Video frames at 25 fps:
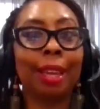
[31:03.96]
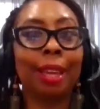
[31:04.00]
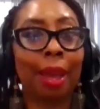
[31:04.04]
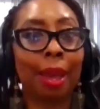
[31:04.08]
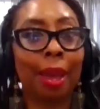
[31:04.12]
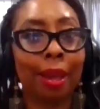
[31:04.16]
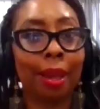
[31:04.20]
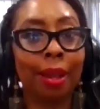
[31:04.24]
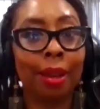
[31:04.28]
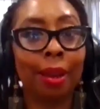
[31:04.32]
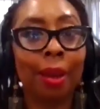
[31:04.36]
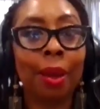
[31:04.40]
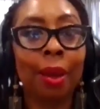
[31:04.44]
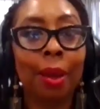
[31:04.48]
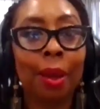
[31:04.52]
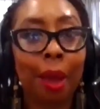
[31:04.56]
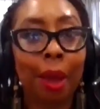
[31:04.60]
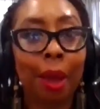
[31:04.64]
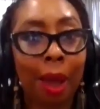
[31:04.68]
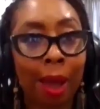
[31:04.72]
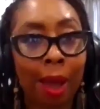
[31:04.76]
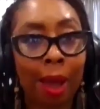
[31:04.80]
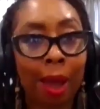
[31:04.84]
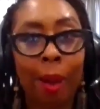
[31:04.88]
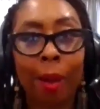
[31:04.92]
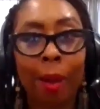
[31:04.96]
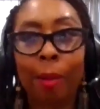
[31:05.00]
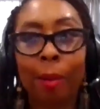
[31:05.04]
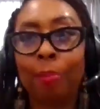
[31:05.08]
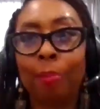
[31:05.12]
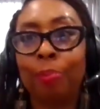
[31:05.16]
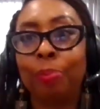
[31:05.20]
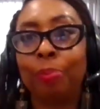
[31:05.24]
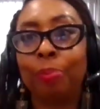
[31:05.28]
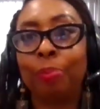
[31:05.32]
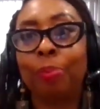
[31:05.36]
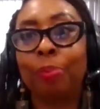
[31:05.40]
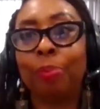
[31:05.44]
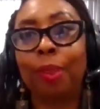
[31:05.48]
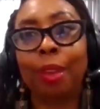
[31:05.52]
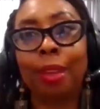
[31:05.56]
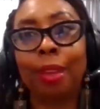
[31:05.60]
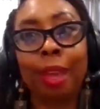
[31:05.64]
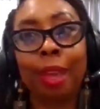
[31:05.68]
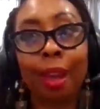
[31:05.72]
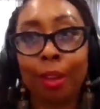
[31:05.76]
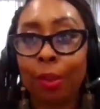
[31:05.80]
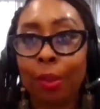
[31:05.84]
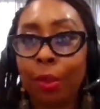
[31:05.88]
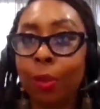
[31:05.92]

then yeah,